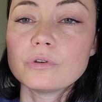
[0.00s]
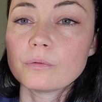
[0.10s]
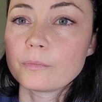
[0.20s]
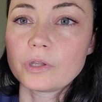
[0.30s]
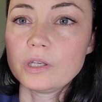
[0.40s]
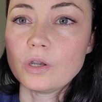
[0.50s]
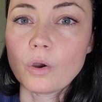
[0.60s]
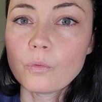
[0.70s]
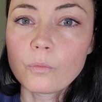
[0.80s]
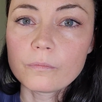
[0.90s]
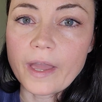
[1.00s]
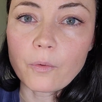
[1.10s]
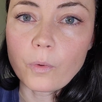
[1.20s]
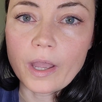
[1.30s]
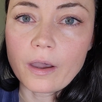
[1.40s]
you don't really know that
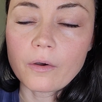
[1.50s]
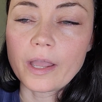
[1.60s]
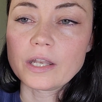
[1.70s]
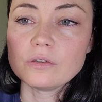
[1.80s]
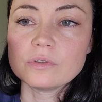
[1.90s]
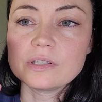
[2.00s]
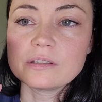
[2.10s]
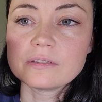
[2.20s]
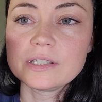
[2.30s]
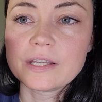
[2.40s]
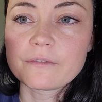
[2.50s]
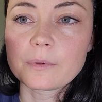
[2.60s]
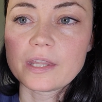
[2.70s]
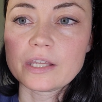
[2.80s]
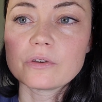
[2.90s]
well and you just still need to give them a
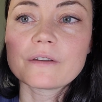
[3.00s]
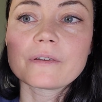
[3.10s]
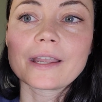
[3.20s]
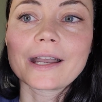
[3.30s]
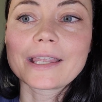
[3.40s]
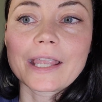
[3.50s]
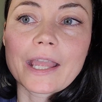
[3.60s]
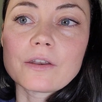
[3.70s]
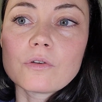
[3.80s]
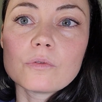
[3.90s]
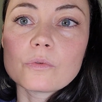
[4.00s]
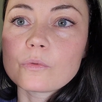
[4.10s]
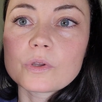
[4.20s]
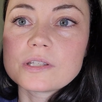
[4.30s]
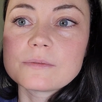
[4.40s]
thank you gift, like a candle
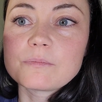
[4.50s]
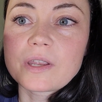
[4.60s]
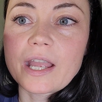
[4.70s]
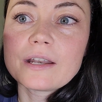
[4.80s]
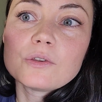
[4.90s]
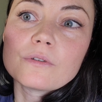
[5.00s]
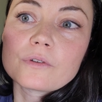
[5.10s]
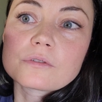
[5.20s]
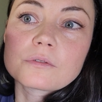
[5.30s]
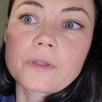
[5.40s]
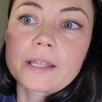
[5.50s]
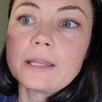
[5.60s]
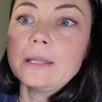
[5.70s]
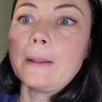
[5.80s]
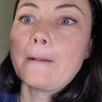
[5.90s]
is kind of universal. Like
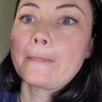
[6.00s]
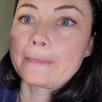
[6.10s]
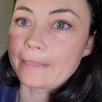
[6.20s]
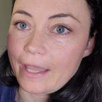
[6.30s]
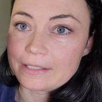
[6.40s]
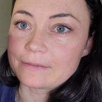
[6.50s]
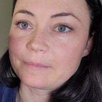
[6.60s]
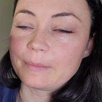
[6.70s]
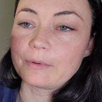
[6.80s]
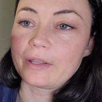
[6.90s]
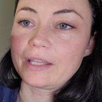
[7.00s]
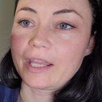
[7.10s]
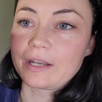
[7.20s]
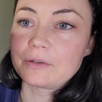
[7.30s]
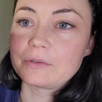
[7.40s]
lots of people like
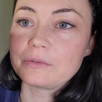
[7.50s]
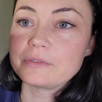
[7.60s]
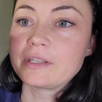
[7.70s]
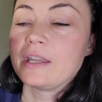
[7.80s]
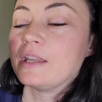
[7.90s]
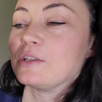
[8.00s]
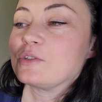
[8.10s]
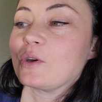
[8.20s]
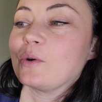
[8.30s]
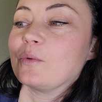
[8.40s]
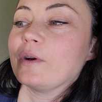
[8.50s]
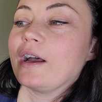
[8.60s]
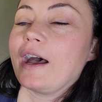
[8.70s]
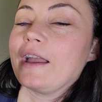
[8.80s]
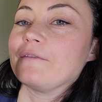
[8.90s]
candles, so
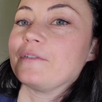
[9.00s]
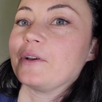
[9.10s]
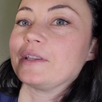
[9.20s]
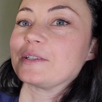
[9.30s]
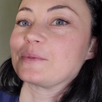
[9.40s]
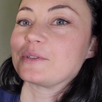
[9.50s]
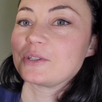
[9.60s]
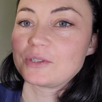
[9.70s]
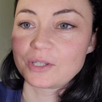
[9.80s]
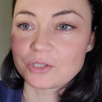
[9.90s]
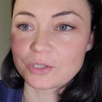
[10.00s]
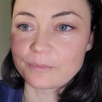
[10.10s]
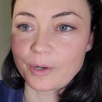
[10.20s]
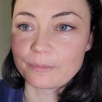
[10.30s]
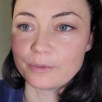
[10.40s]
I feel like this was just such a
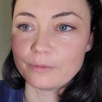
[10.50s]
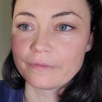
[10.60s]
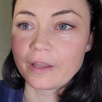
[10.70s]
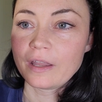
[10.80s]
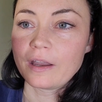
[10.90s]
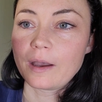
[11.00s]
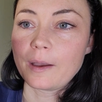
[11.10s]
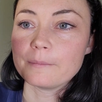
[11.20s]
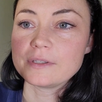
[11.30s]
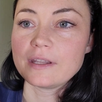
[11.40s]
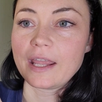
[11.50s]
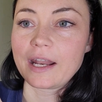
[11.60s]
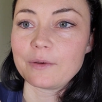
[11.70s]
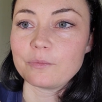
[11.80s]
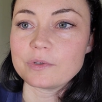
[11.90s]
smart move. And
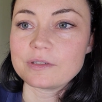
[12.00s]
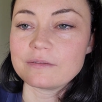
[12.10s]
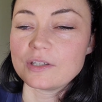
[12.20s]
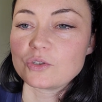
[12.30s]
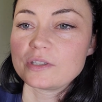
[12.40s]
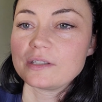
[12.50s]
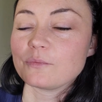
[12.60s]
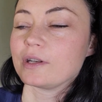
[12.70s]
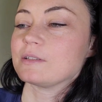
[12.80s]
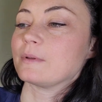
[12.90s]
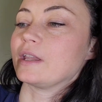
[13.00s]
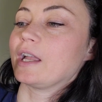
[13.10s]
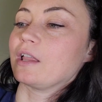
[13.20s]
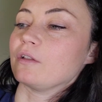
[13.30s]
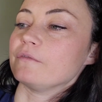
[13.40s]
I was interested in what it smelled
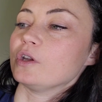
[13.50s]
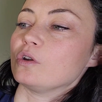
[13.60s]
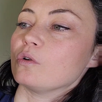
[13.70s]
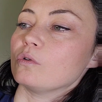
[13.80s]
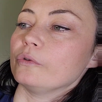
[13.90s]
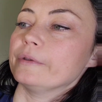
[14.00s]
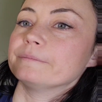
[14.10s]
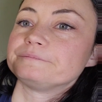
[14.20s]
like. I love the gold